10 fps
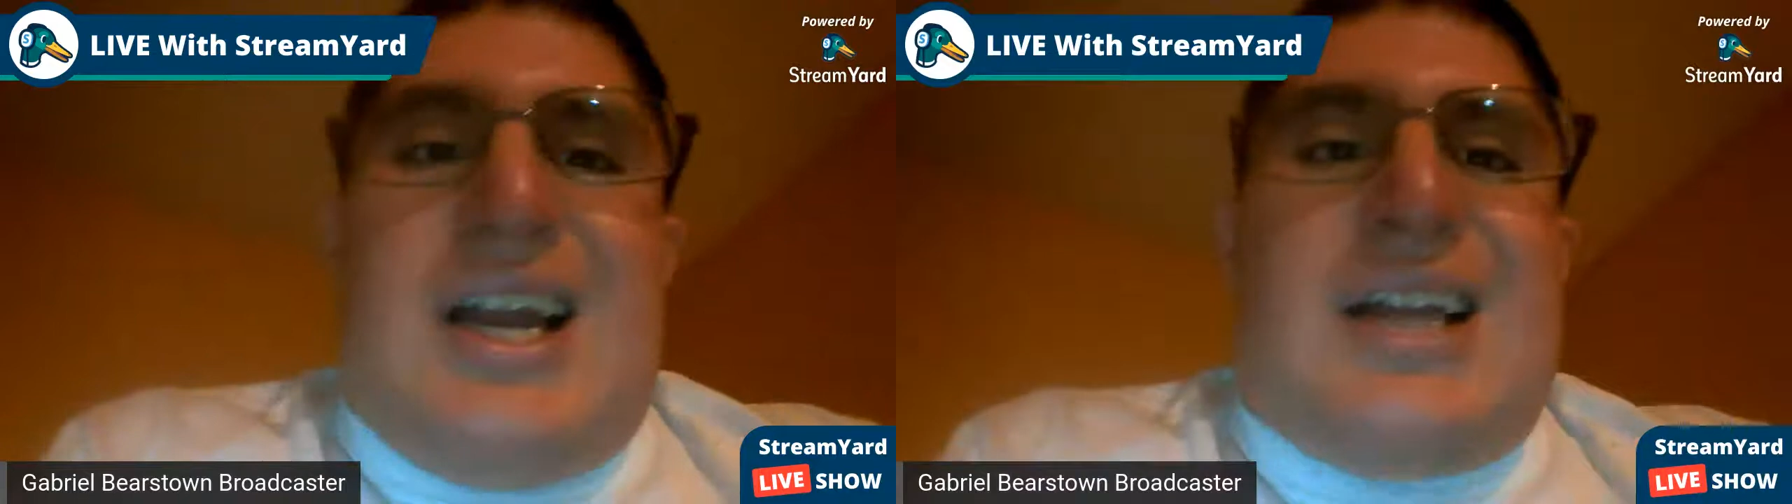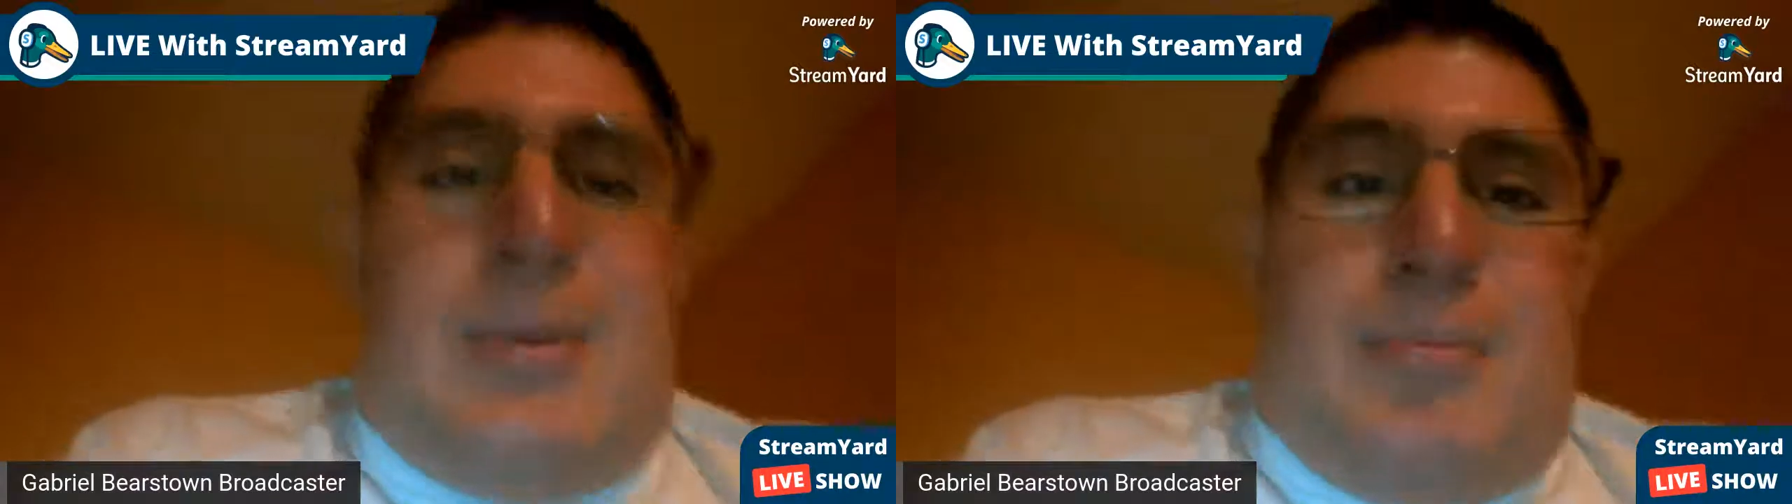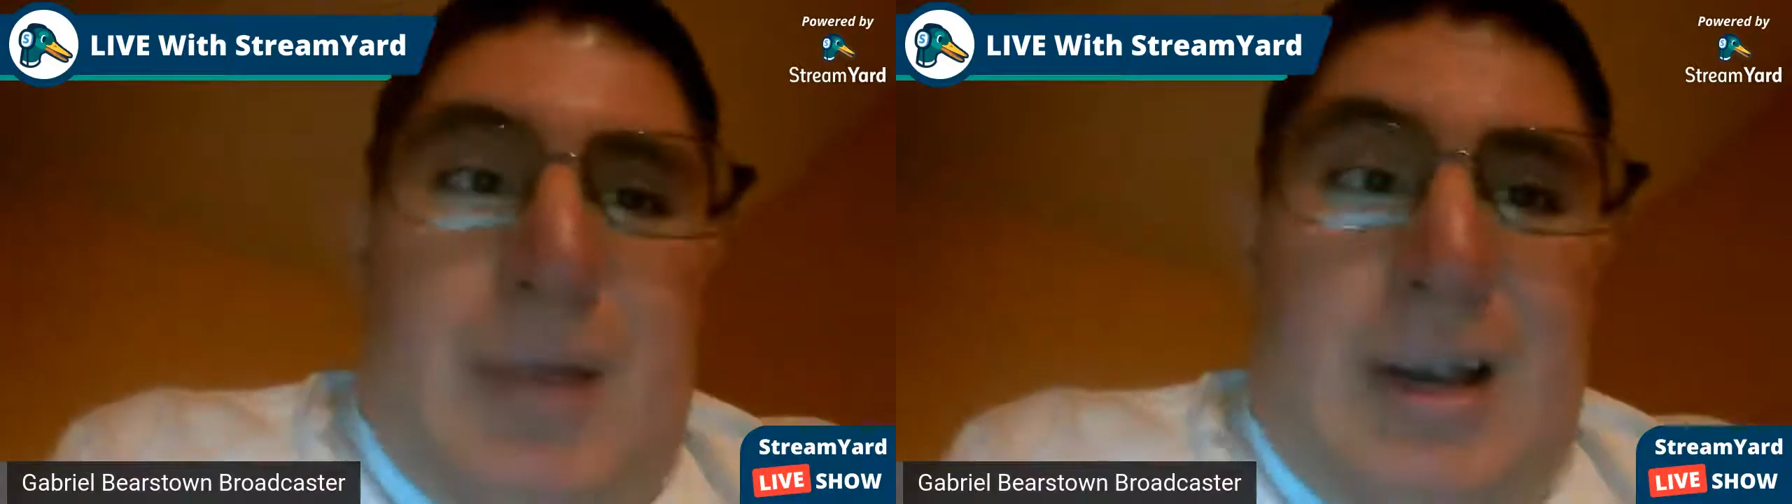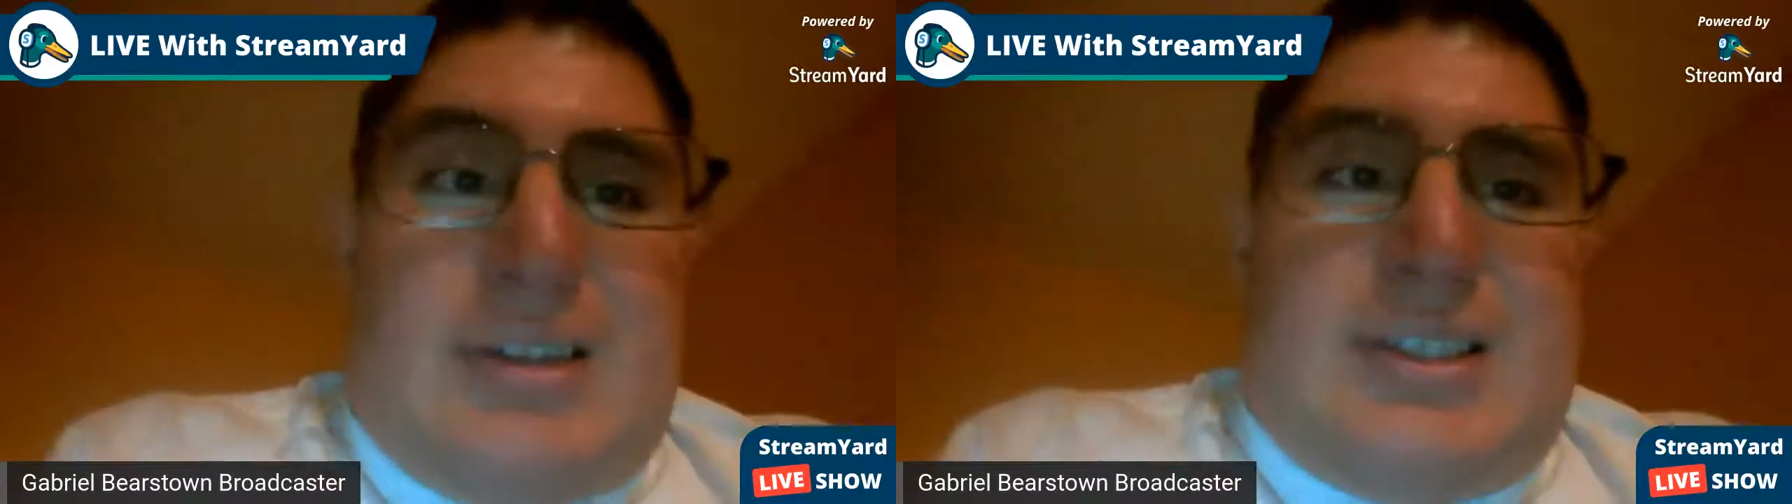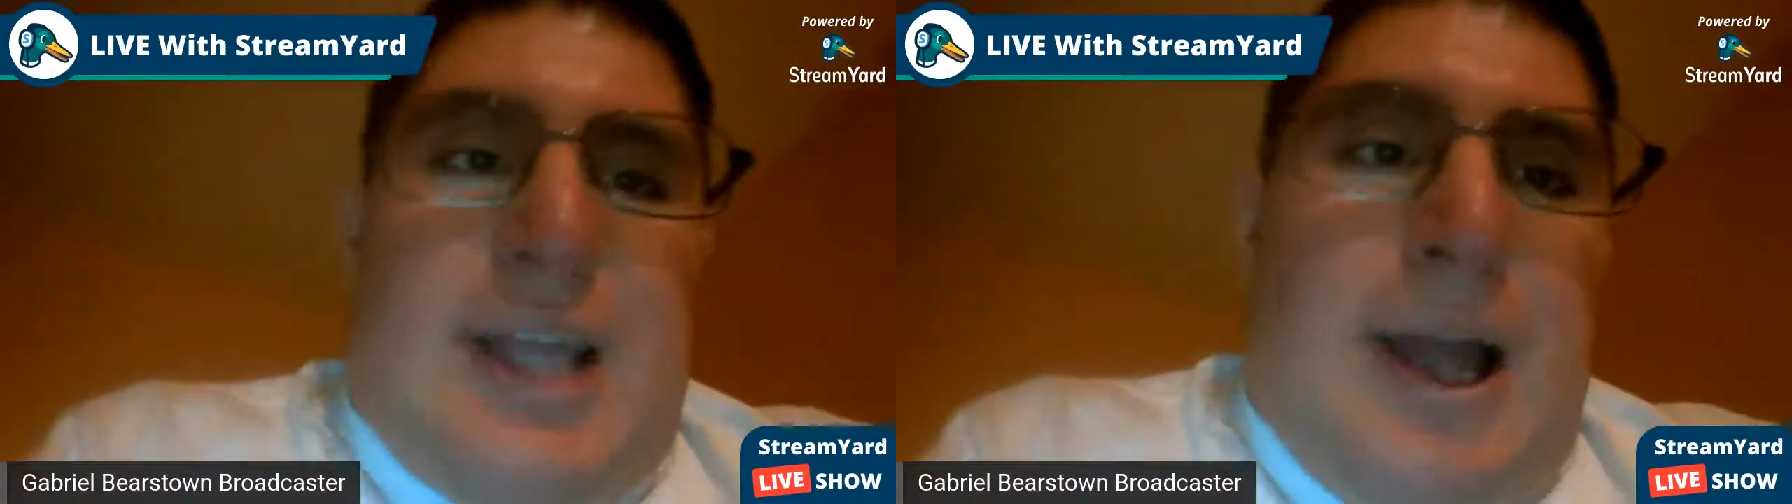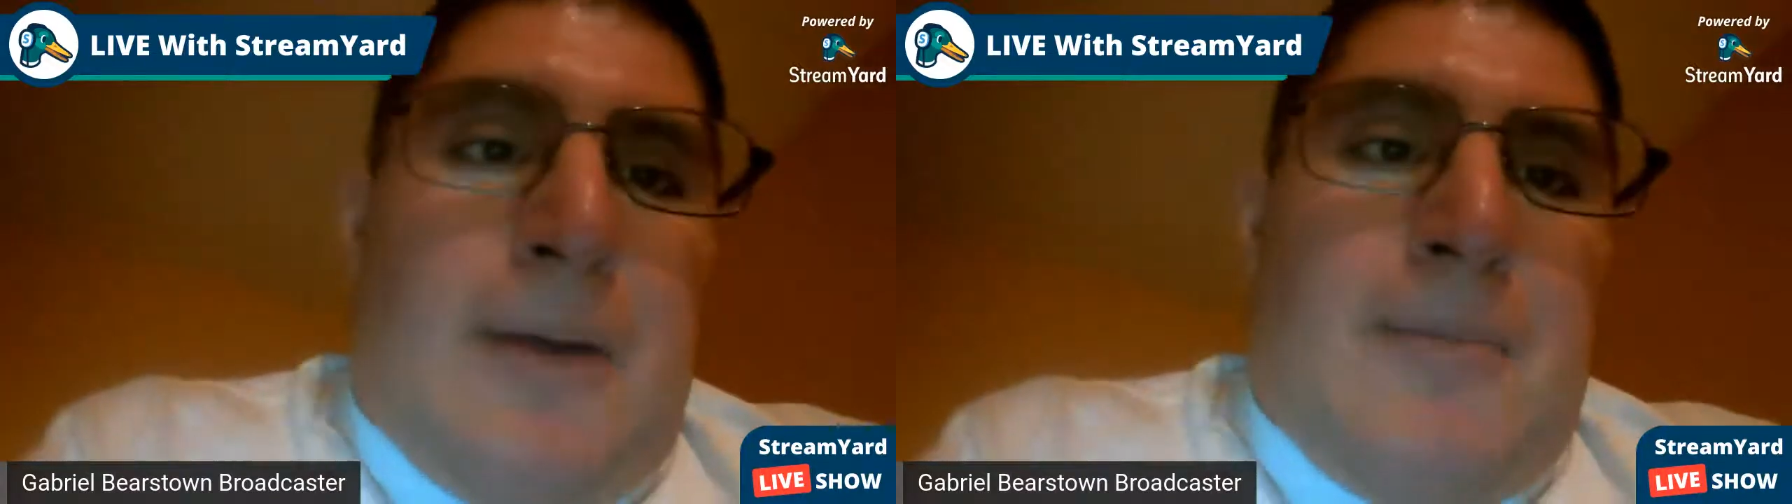It's a Bears Town,